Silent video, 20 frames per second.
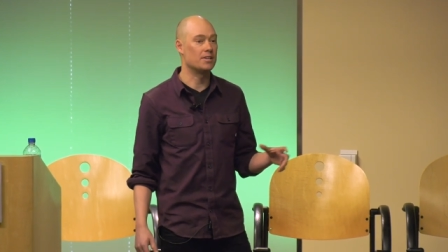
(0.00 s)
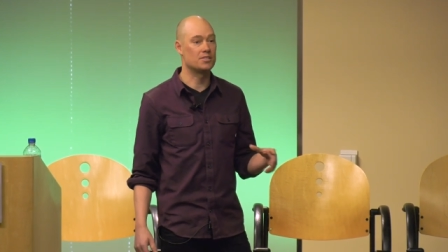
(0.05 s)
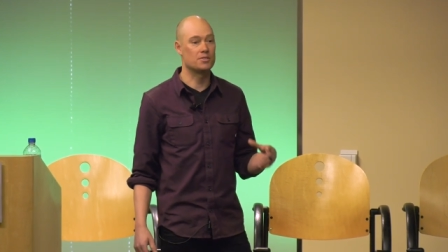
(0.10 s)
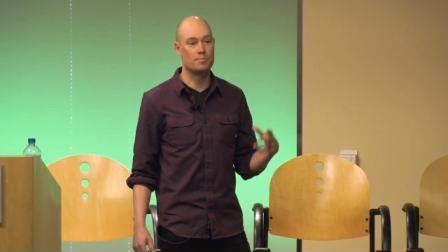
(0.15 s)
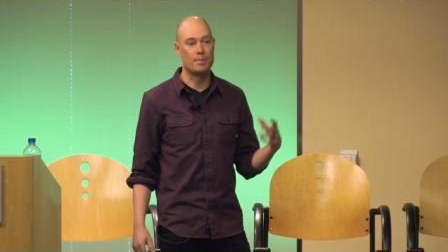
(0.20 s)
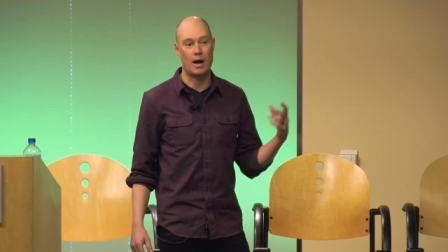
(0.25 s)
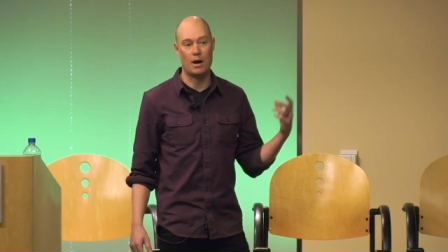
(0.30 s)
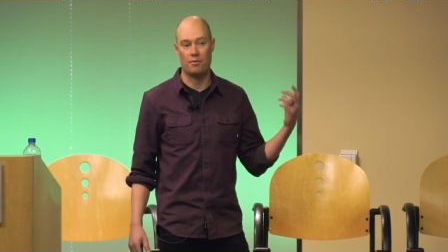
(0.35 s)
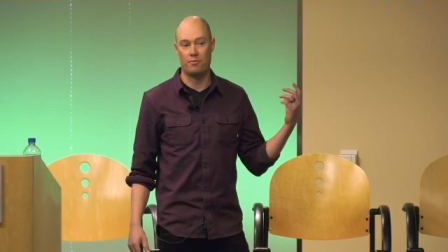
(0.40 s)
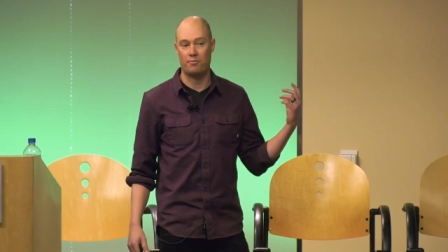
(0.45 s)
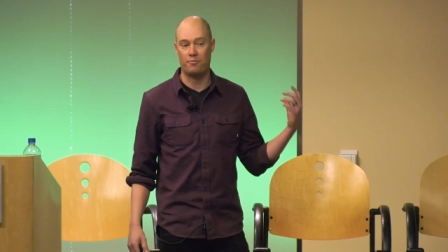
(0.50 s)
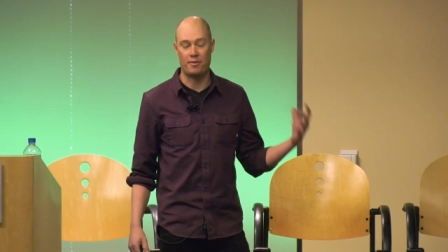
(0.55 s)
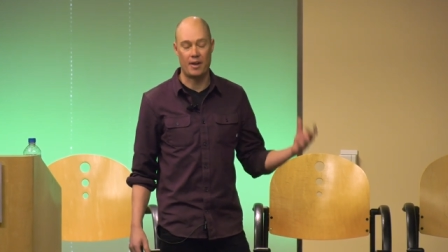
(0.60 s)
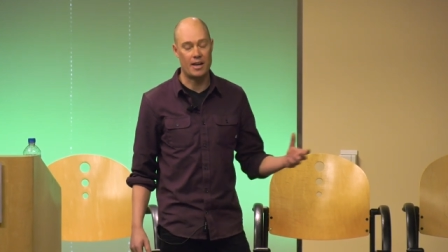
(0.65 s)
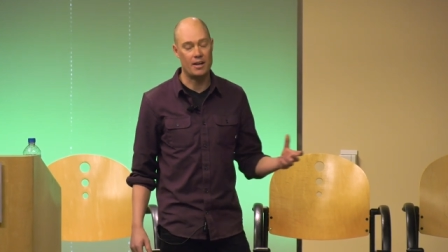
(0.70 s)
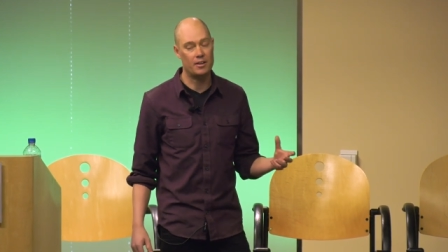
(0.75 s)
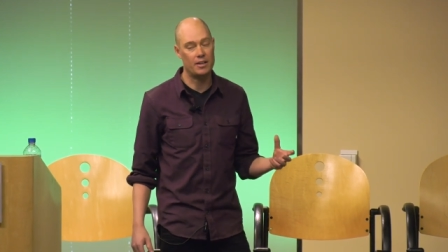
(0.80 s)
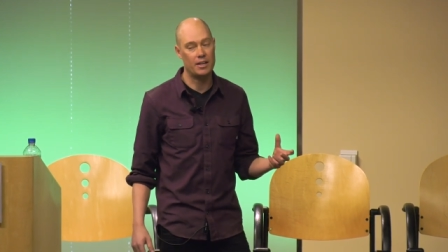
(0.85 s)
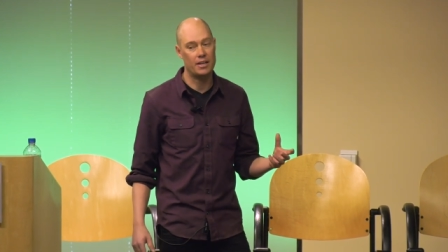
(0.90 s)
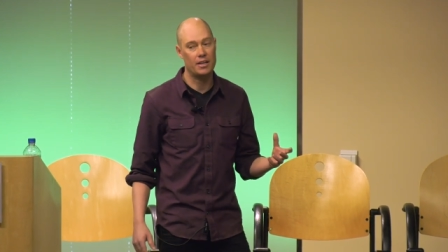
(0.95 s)
It's about
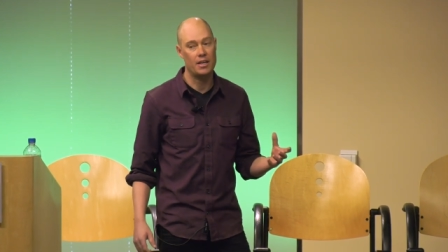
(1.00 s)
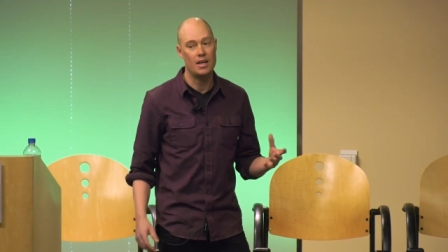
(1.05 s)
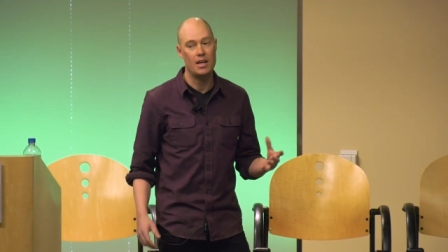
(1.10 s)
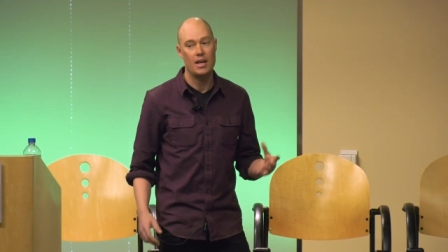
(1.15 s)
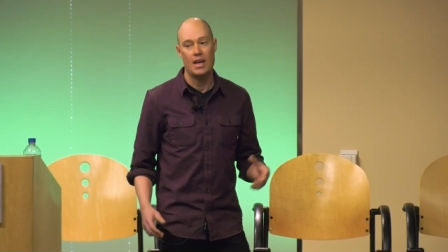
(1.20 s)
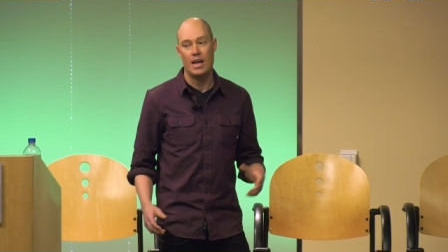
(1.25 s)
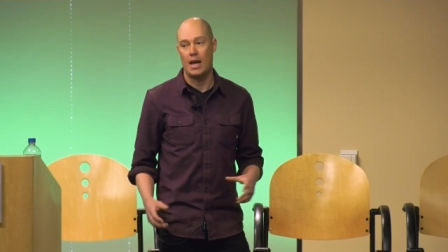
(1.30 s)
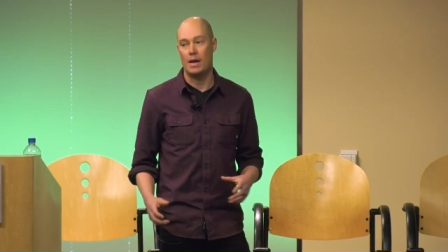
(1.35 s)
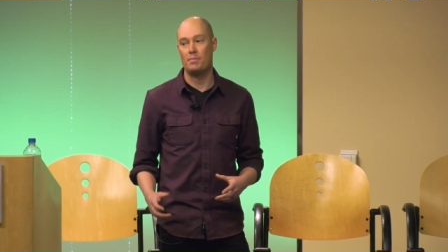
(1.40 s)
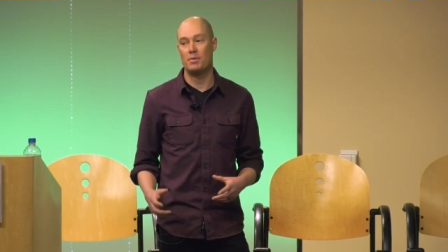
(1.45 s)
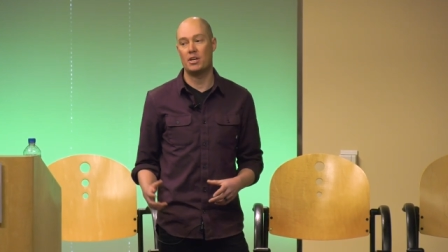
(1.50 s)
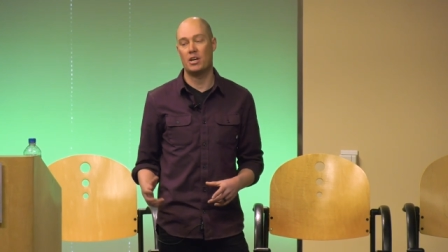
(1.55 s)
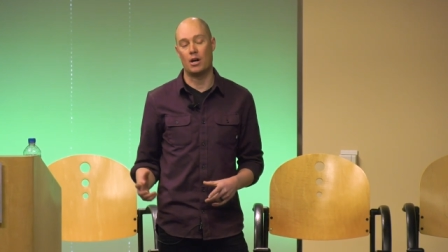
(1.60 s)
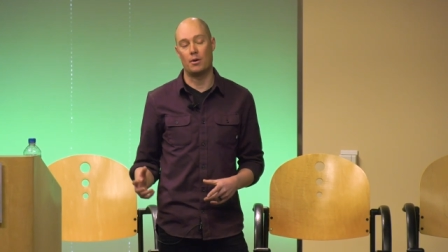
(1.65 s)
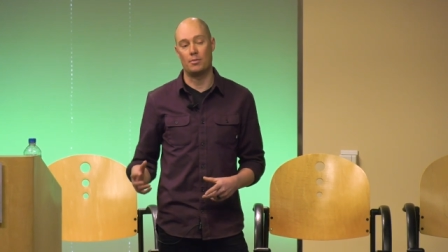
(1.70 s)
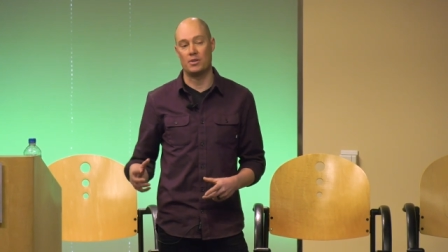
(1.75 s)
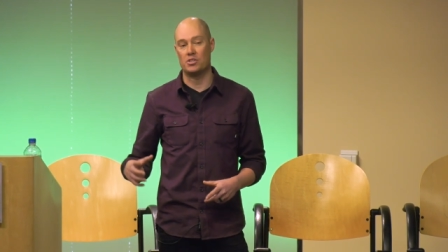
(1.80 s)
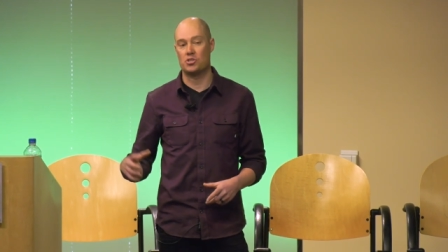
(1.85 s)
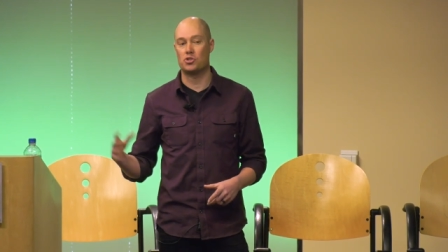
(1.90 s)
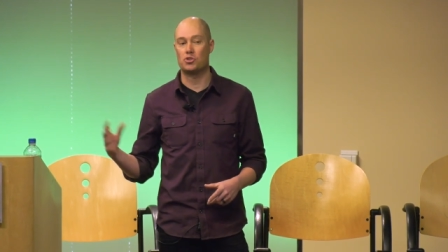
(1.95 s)
failing and
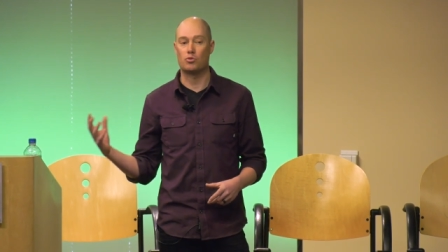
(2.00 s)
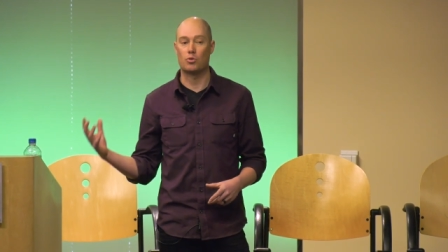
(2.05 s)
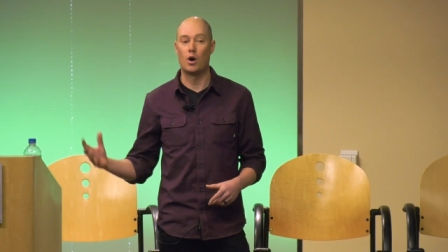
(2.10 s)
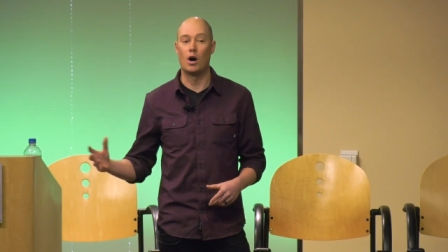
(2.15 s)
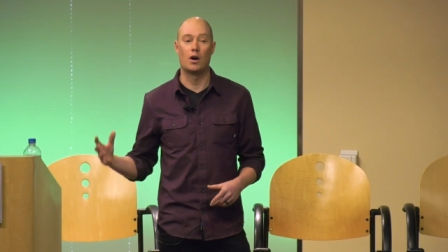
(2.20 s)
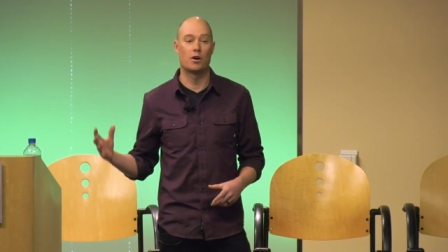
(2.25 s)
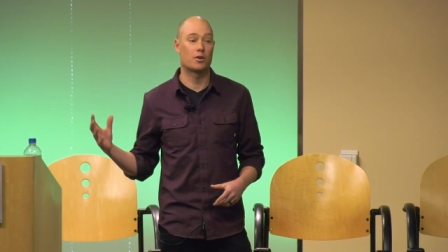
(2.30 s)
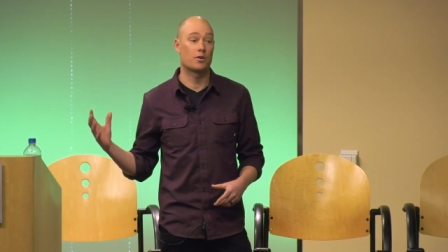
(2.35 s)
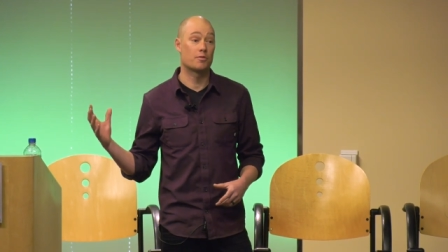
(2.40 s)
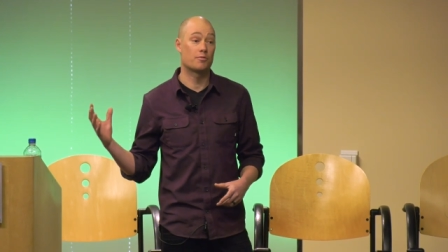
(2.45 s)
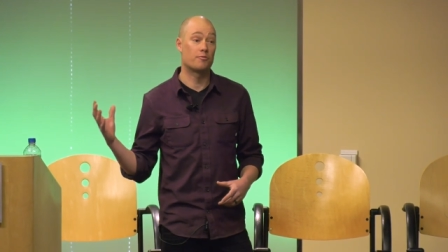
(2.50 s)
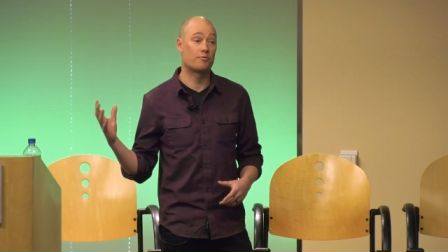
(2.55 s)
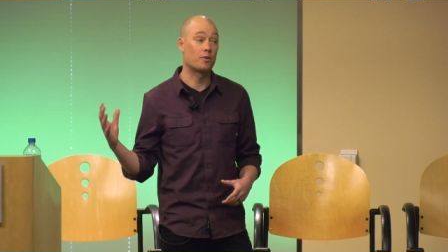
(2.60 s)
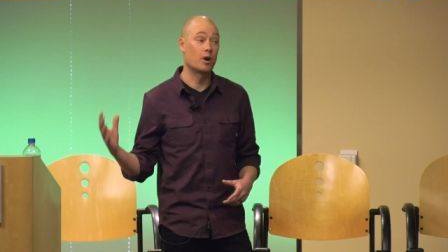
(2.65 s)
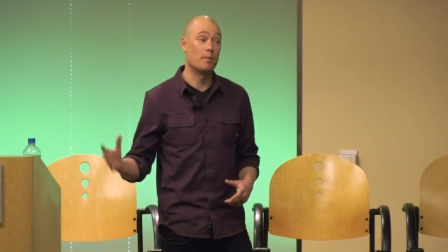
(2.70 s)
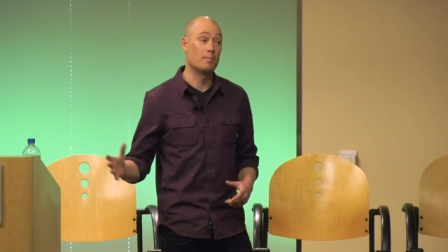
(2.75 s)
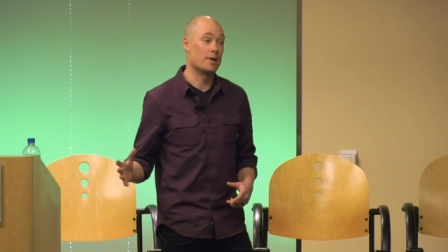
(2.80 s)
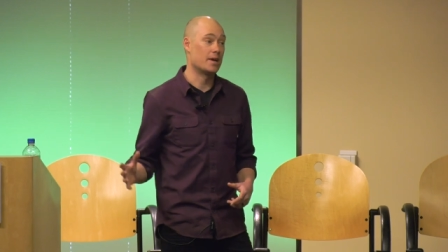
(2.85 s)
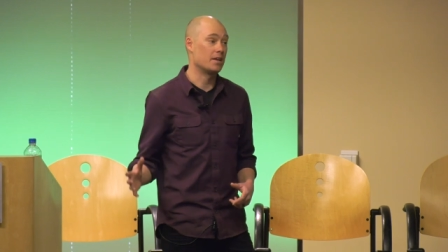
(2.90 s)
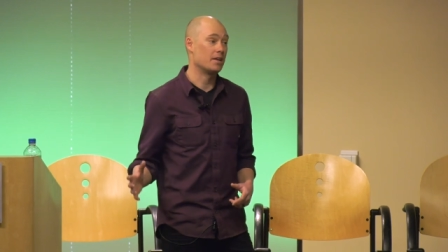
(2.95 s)
becoming stronger
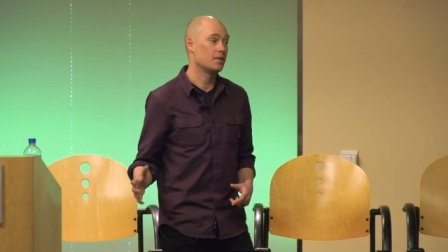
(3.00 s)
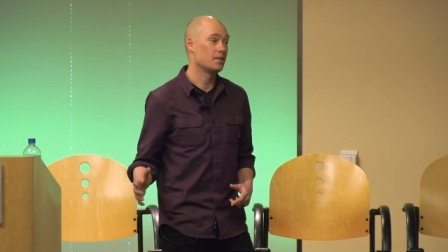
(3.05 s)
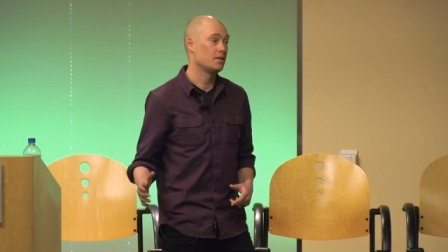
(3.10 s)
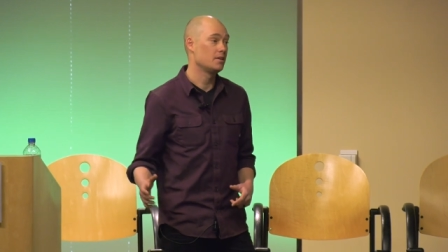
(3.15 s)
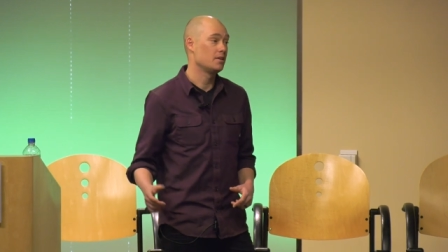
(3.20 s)
from it.